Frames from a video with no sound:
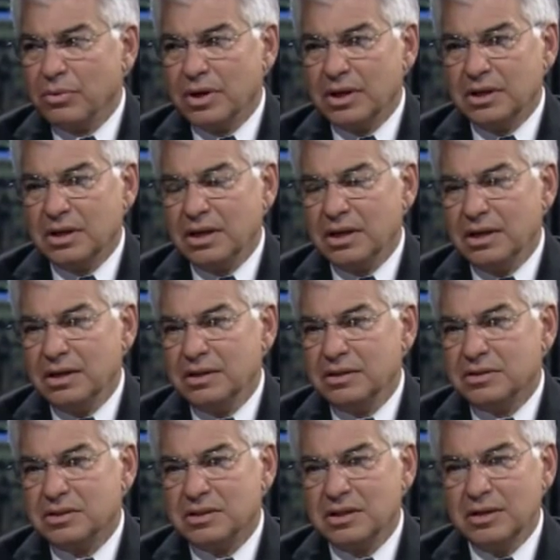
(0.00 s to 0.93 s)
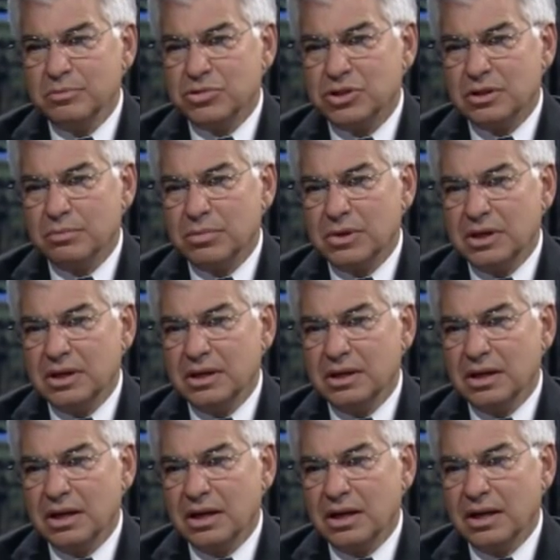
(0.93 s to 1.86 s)
when he seems to
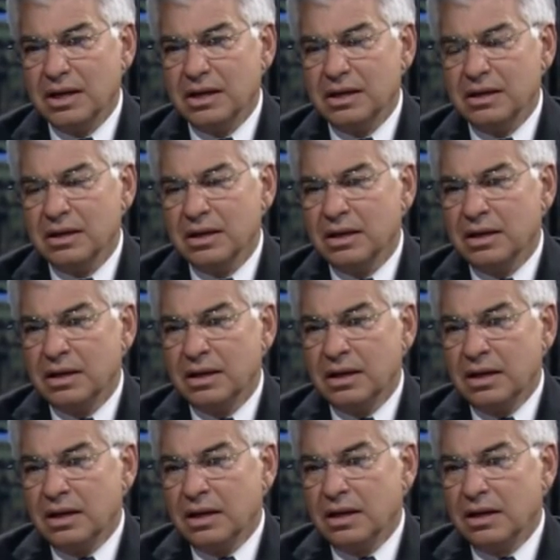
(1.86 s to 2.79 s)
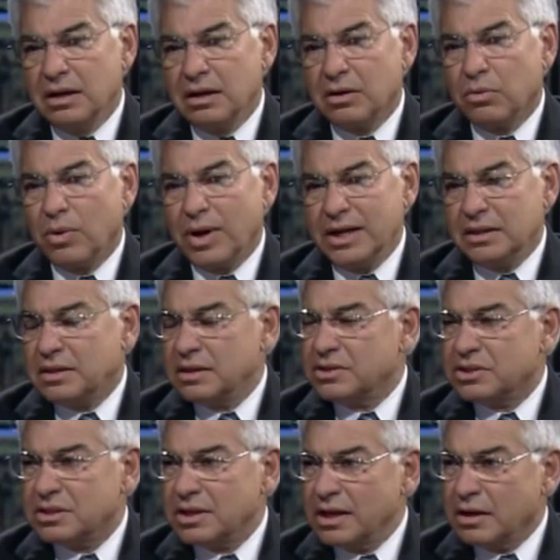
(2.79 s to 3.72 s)
be a, uh, quite the
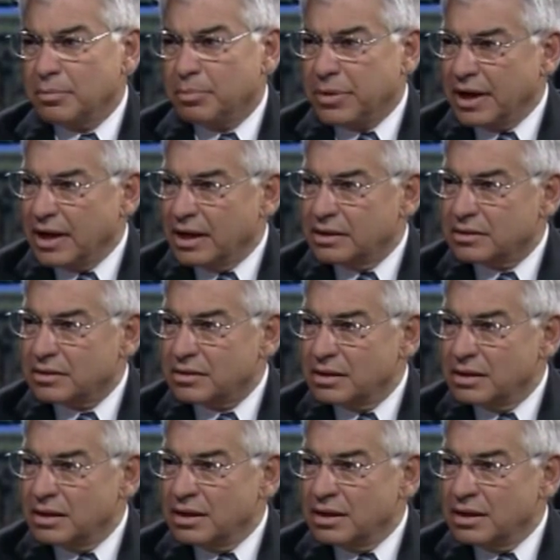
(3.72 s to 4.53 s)
sycophant,